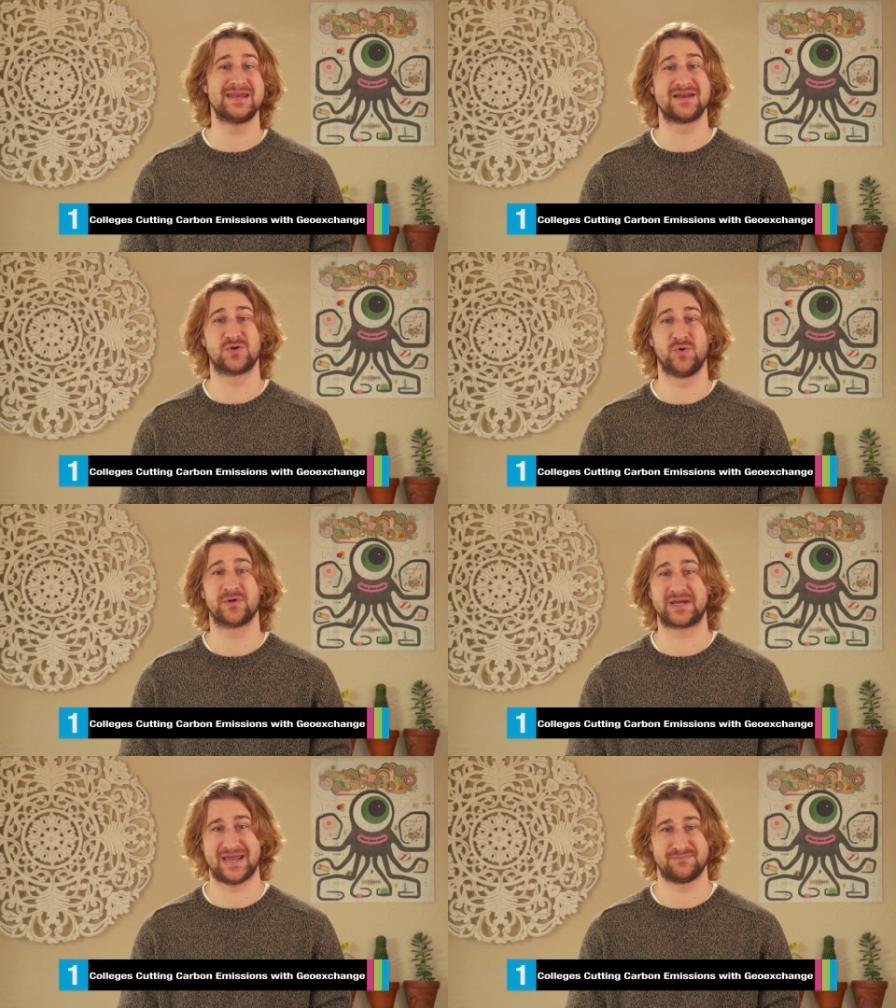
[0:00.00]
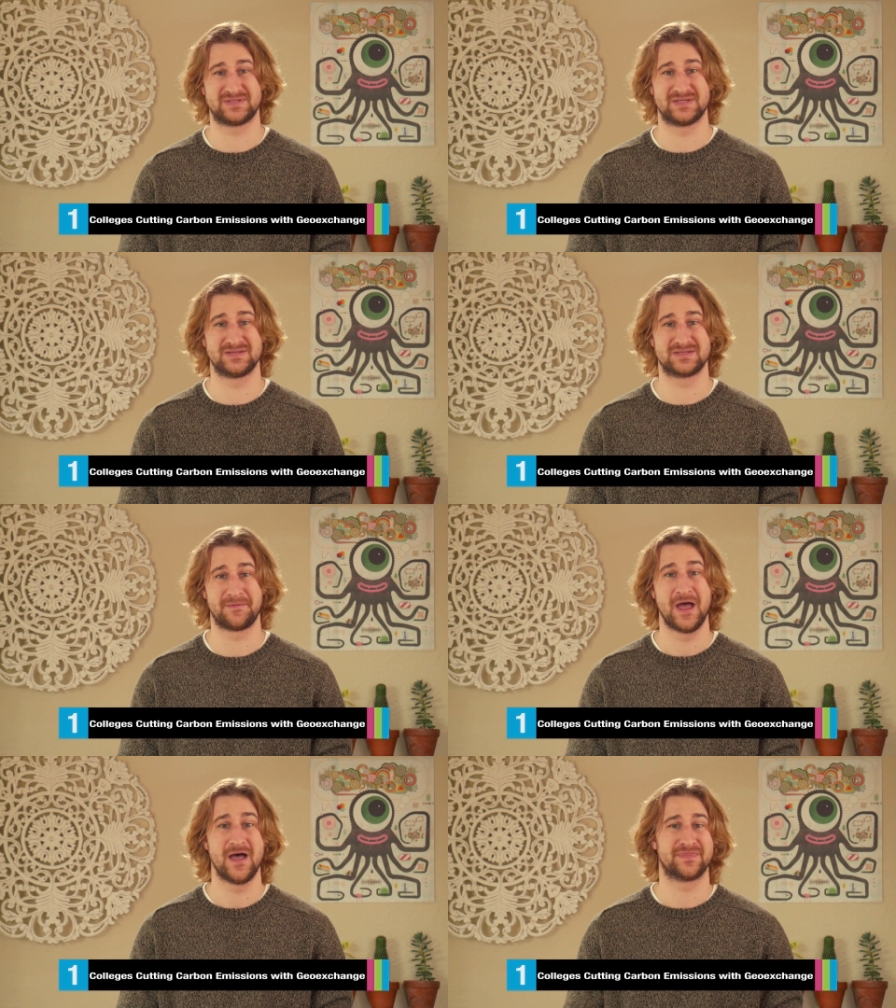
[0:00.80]
and cool their campuses.
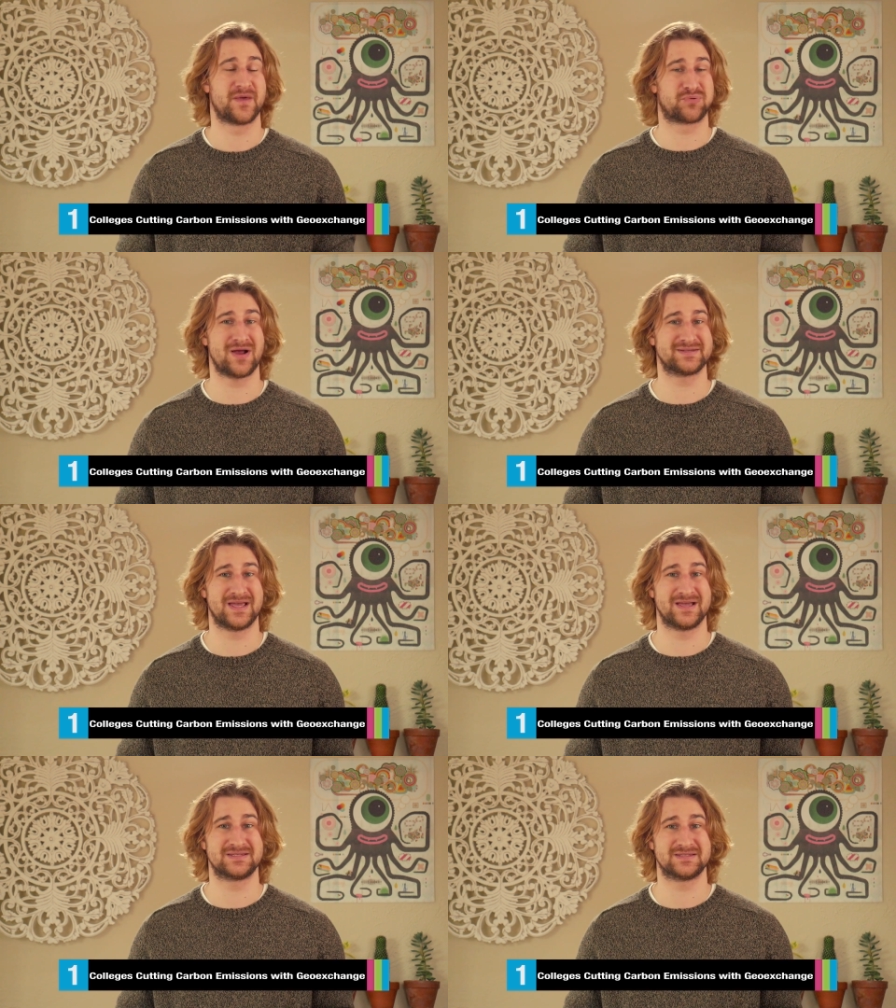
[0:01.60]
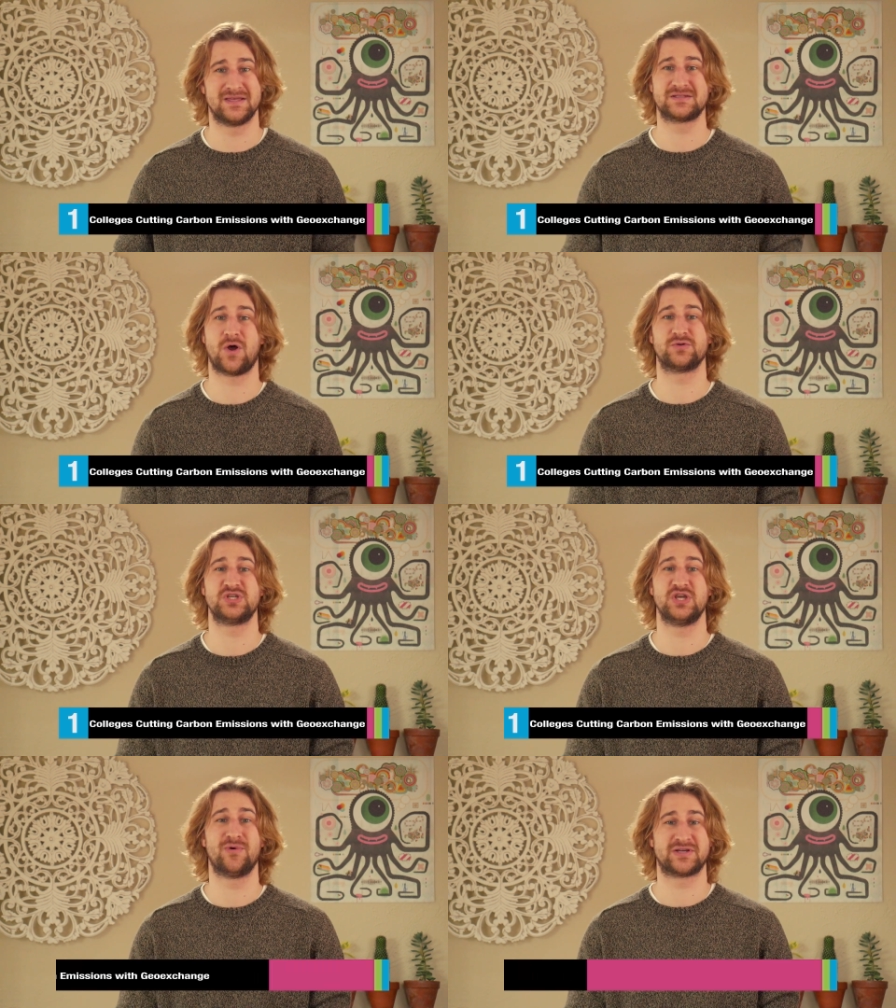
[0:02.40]
The process is called
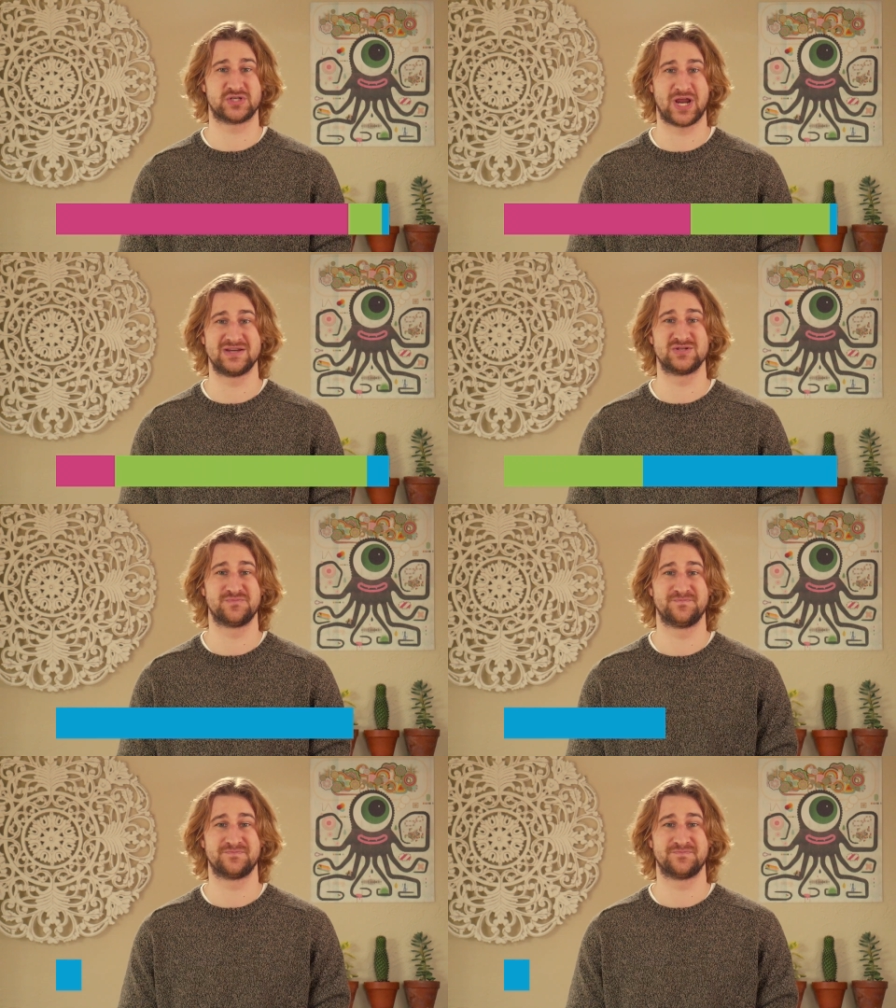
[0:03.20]
Geoexchange.